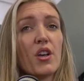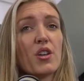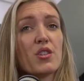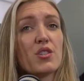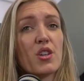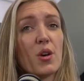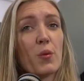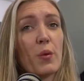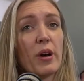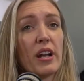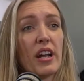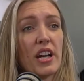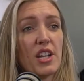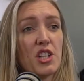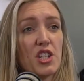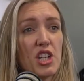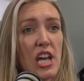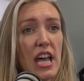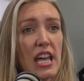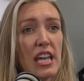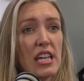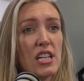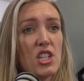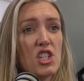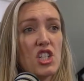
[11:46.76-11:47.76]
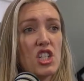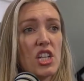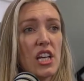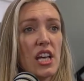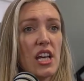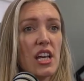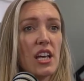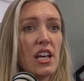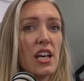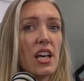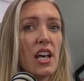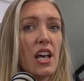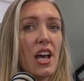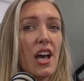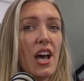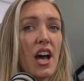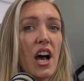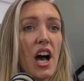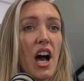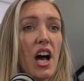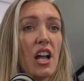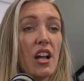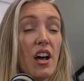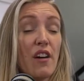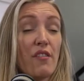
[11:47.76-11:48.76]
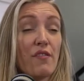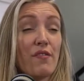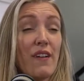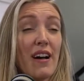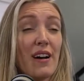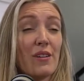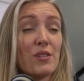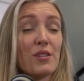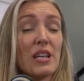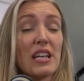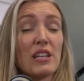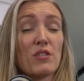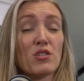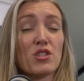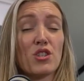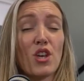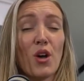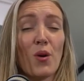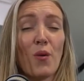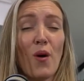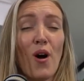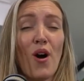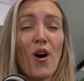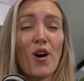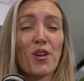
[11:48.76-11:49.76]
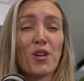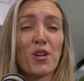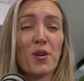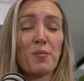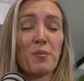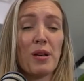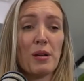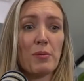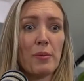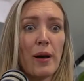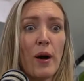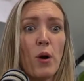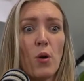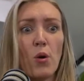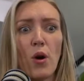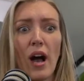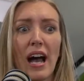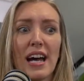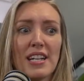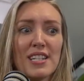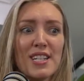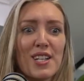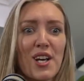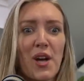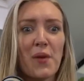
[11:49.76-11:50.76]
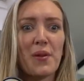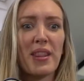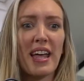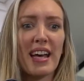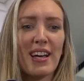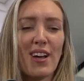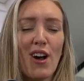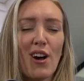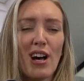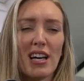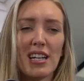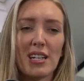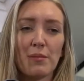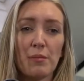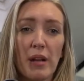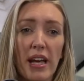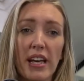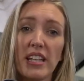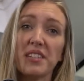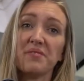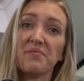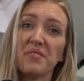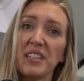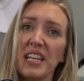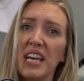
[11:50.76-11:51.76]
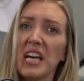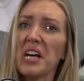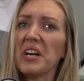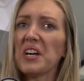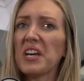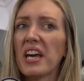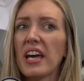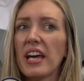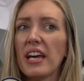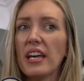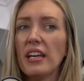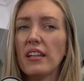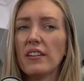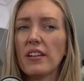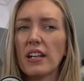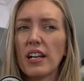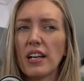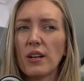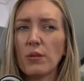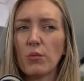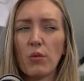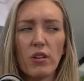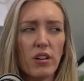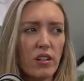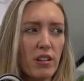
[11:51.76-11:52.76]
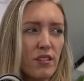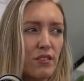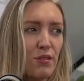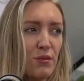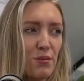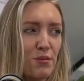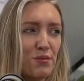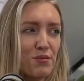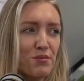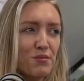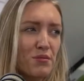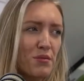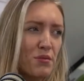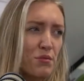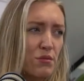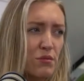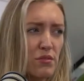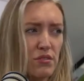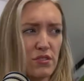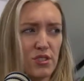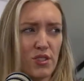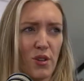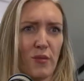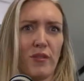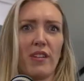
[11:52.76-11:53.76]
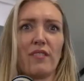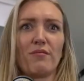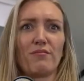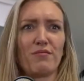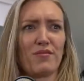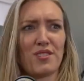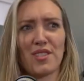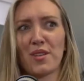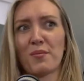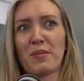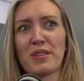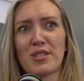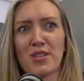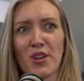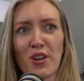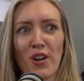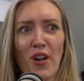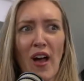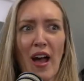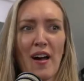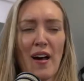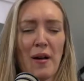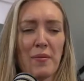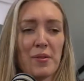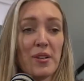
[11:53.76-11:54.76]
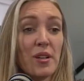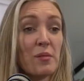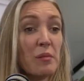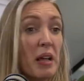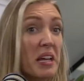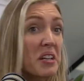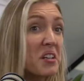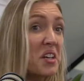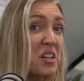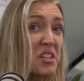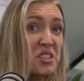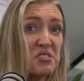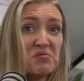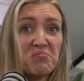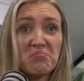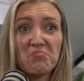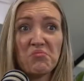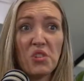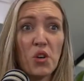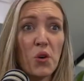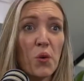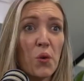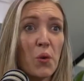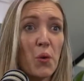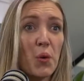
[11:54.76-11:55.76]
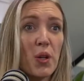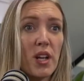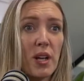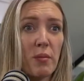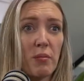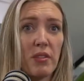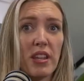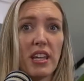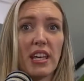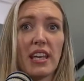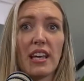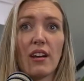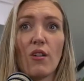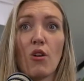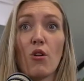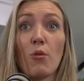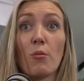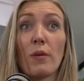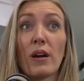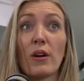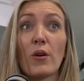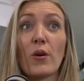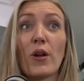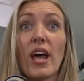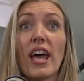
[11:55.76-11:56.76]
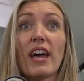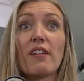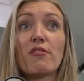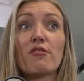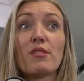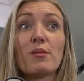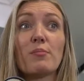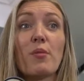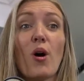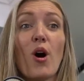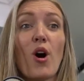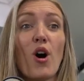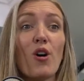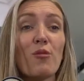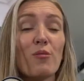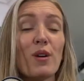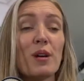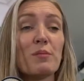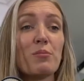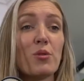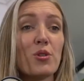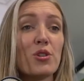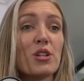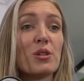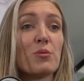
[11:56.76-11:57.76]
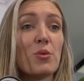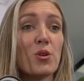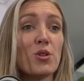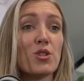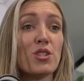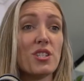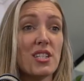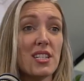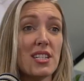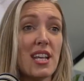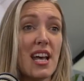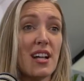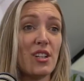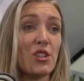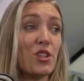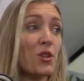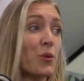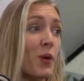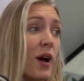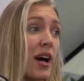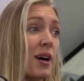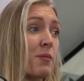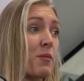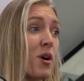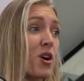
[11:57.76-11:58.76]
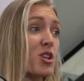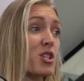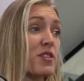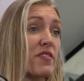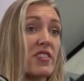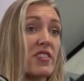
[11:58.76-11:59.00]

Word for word: so when I changed it and I found it so hard, you know, people, oh, how did it go with that guy? And I'm like, yeah, okay. They're like, why? Some, something's got to happen. I'm like, no, cool. And I'm thinking, oh my God, every part of my body wants to tell you how much yeah,